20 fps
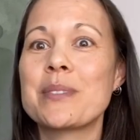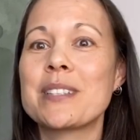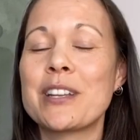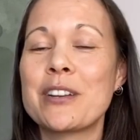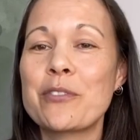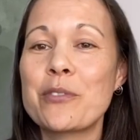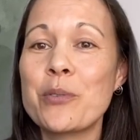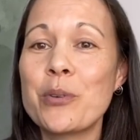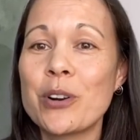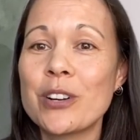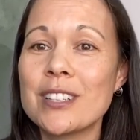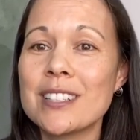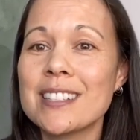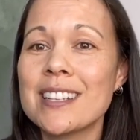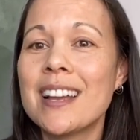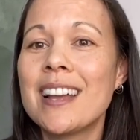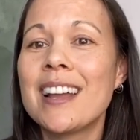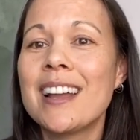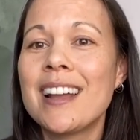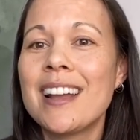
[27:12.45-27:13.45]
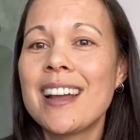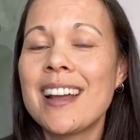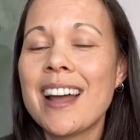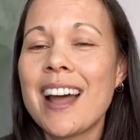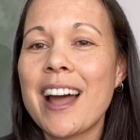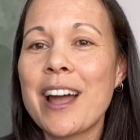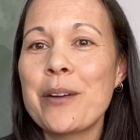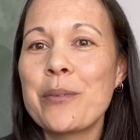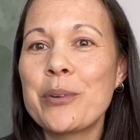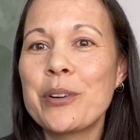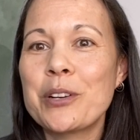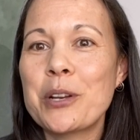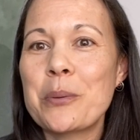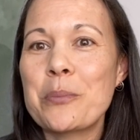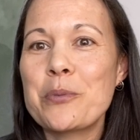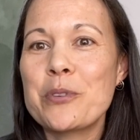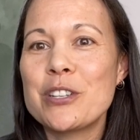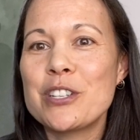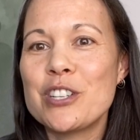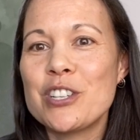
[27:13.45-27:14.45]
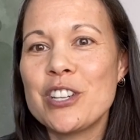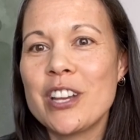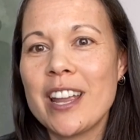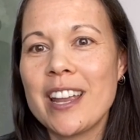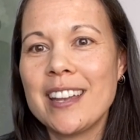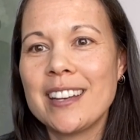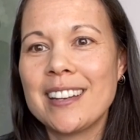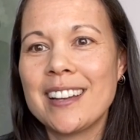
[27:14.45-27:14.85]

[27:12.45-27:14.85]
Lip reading: And of course, I would appreciate